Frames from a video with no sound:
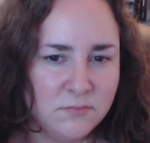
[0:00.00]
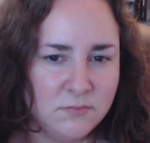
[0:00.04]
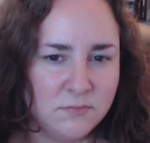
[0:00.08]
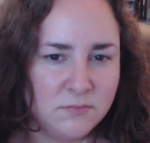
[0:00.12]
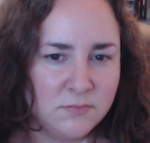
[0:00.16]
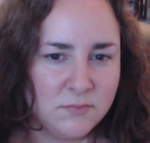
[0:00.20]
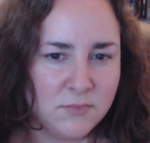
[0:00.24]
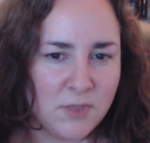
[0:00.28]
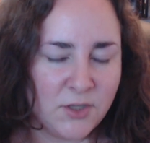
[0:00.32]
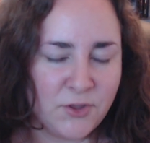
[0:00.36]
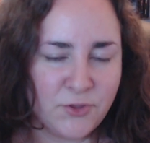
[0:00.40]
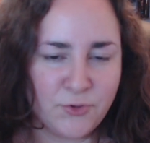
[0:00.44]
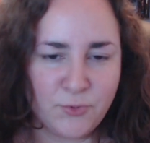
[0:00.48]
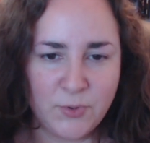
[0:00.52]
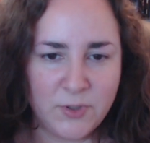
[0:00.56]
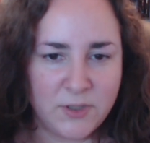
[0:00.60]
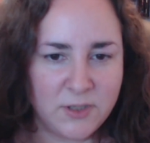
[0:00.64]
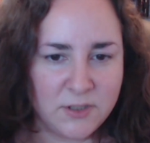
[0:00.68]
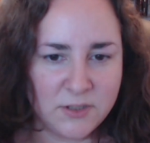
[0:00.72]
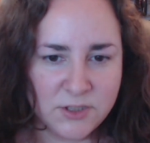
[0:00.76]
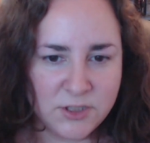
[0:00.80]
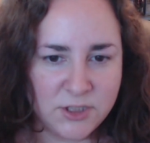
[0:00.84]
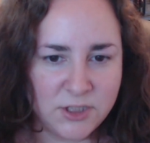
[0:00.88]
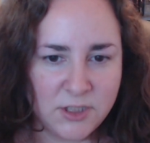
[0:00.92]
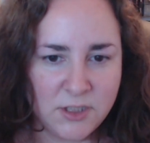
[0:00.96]
a
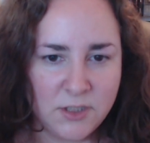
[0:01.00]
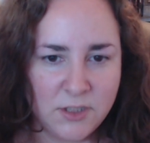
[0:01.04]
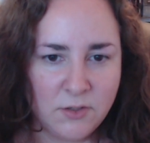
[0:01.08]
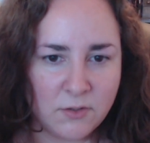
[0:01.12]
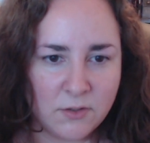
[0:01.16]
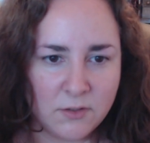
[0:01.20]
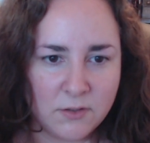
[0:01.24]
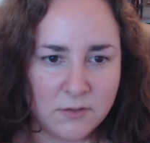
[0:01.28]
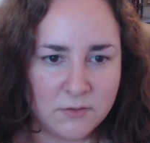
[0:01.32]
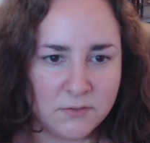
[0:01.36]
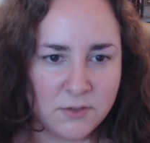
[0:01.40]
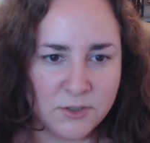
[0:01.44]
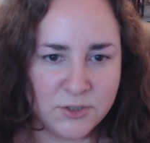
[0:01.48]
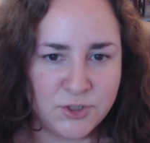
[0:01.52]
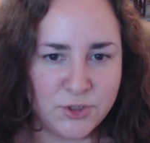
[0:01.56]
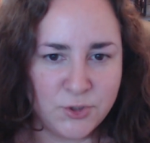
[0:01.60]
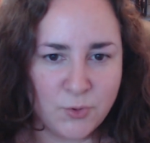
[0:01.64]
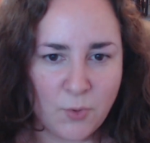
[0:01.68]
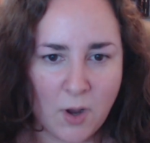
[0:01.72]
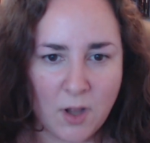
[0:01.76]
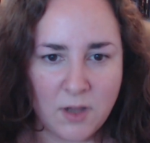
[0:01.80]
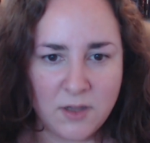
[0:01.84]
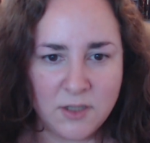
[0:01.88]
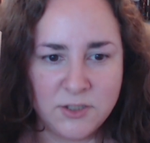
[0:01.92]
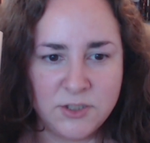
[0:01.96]
trilogy or a
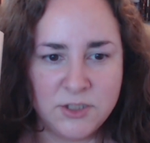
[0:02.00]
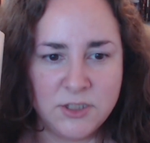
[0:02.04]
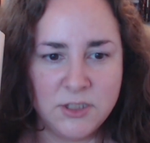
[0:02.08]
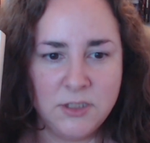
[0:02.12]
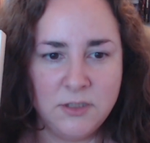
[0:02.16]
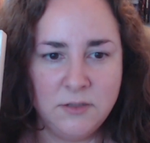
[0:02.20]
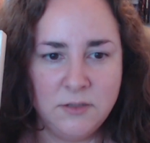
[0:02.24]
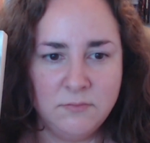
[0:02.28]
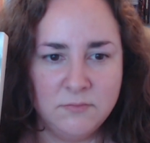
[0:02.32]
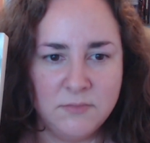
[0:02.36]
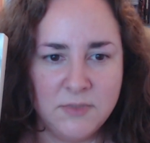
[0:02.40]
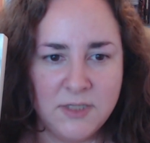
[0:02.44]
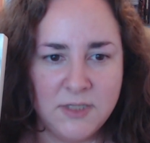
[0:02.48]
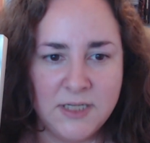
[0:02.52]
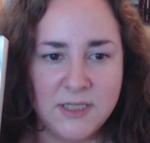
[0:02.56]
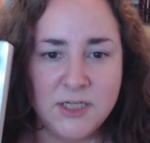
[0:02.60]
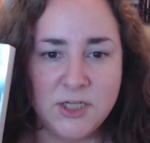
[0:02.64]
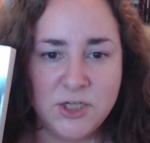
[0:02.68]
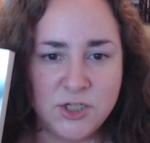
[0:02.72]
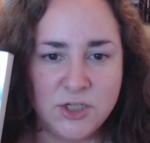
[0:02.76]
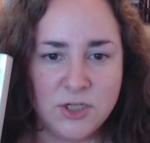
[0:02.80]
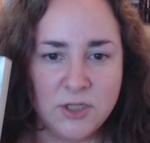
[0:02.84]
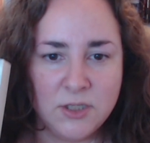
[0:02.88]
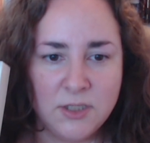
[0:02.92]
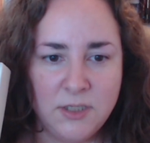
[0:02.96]
duology
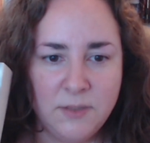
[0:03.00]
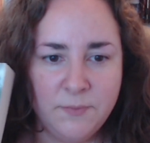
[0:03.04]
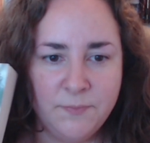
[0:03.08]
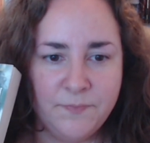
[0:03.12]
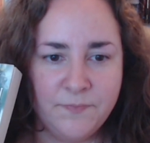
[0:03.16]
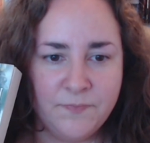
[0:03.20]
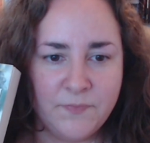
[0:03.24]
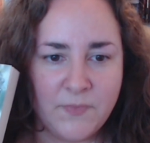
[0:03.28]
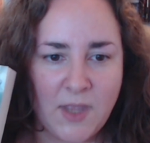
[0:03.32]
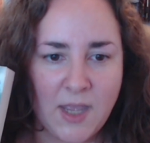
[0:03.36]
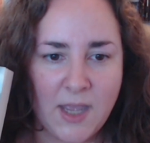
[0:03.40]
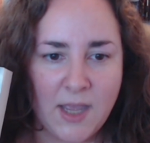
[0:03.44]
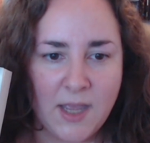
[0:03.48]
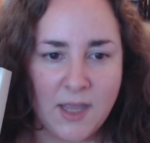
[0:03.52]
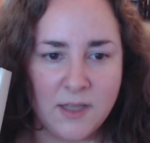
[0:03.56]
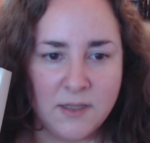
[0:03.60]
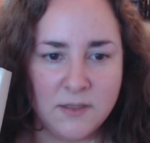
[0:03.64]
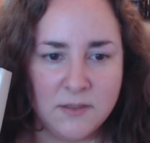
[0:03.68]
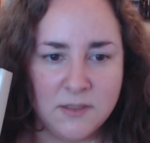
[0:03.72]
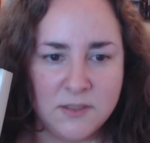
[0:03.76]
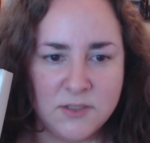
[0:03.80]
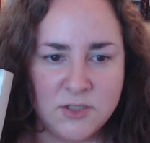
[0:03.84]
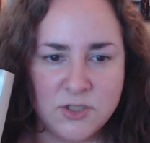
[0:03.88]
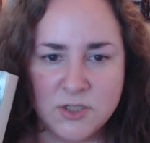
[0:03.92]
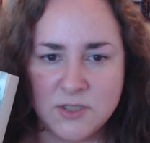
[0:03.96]
initially, and
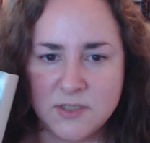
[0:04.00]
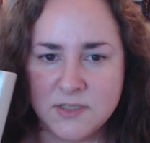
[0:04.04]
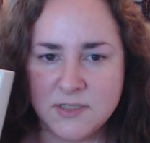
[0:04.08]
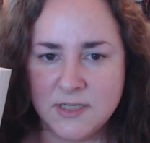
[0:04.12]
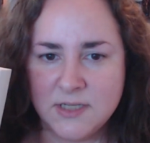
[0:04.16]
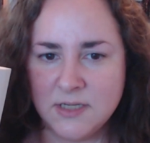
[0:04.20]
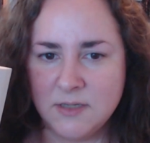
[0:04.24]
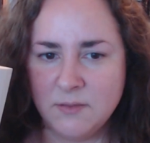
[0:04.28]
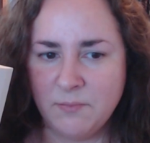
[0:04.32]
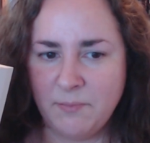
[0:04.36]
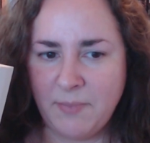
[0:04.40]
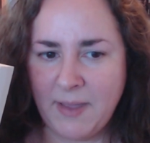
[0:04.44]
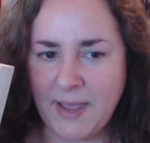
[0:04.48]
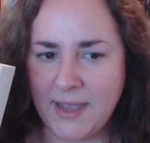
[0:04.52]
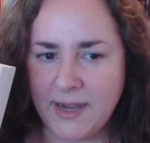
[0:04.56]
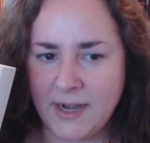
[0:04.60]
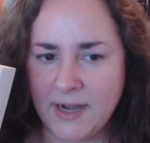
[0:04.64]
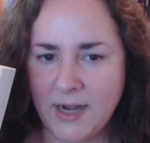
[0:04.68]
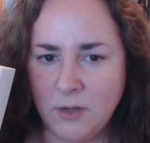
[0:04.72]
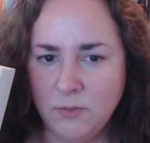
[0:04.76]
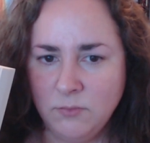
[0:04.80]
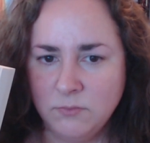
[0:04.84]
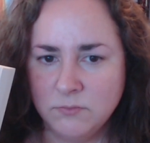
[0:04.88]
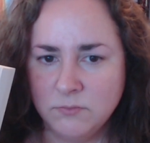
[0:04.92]
it just didn't pan out.